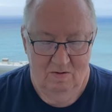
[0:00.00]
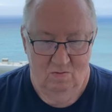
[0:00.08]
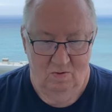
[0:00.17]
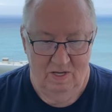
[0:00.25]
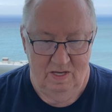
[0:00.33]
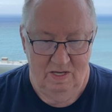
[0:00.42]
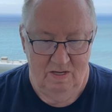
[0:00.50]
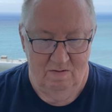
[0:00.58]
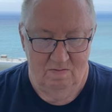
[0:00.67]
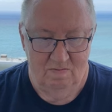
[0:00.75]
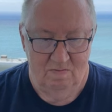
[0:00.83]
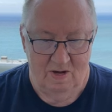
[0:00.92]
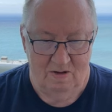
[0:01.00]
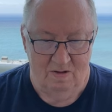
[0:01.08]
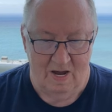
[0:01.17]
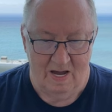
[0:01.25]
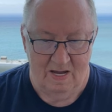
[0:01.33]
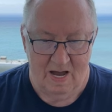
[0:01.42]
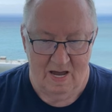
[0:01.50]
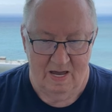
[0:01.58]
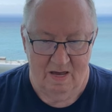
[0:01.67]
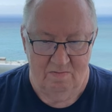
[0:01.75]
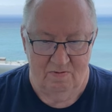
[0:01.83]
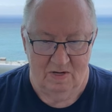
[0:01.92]
We, I, I
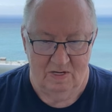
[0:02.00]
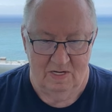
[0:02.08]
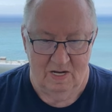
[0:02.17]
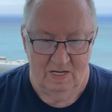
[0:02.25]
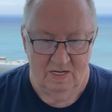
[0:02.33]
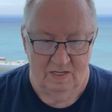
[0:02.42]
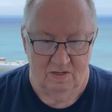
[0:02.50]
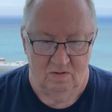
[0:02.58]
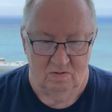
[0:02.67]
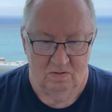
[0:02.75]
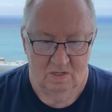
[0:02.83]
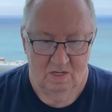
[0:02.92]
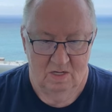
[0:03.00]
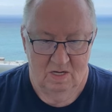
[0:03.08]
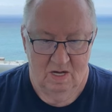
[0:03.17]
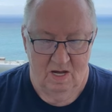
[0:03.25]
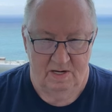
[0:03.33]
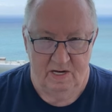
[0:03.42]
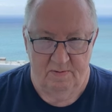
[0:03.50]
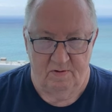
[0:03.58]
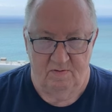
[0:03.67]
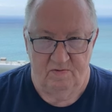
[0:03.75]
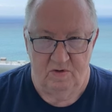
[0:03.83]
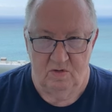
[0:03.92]
have a, a little, a
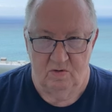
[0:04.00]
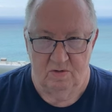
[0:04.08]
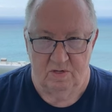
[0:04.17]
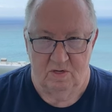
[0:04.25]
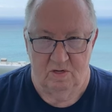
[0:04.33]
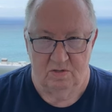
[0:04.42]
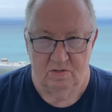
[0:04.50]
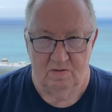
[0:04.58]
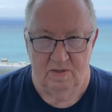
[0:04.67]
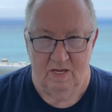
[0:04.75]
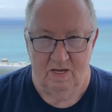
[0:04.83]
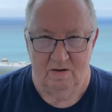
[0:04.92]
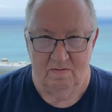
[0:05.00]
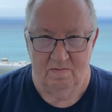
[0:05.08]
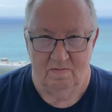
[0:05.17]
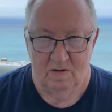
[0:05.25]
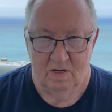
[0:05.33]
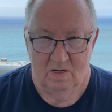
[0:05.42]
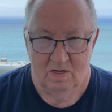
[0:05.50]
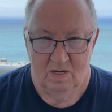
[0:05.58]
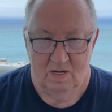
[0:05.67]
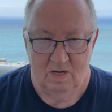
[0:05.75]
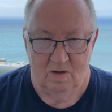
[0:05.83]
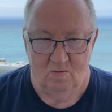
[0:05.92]
different view on the culture than
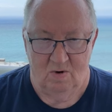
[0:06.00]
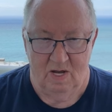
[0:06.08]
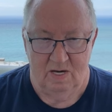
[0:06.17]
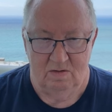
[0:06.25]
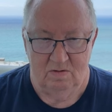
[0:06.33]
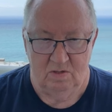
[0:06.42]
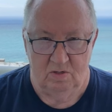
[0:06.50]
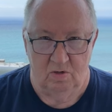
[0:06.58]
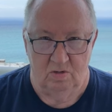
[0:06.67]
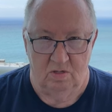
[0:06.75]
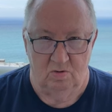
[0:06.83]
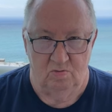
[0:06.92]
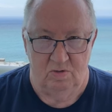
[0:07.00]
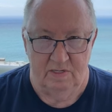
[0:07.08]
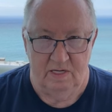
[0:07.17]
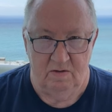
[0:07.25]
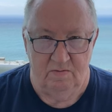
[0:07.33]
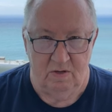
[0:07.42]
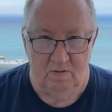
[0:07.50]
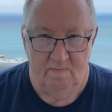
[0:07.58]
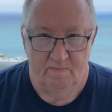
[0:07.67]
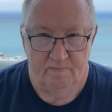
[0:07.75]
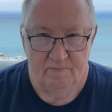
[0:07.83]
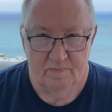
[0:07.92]
uh, what Google will give you,
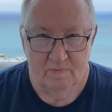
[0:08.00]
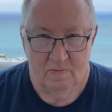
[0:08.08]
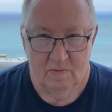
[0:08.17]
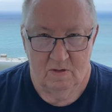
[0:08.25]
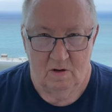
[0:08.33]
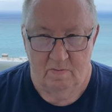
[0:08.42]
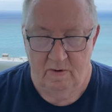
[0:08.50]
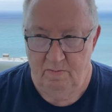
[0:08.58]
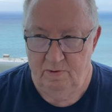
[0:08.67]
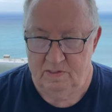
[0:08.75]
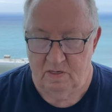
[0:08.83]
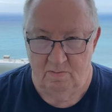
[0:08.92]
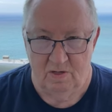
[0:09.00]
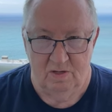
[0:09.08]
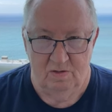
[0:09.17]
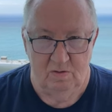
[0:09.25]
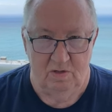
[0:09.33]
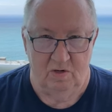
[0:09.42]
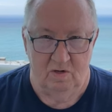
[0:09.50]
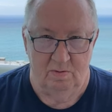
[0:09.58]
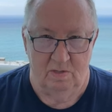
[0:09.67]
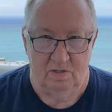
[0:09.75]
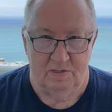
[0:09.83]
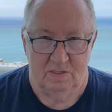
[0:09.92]
or maybe some other
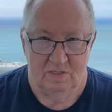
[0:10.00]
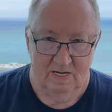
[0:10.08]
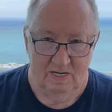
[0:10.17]
YouTubers.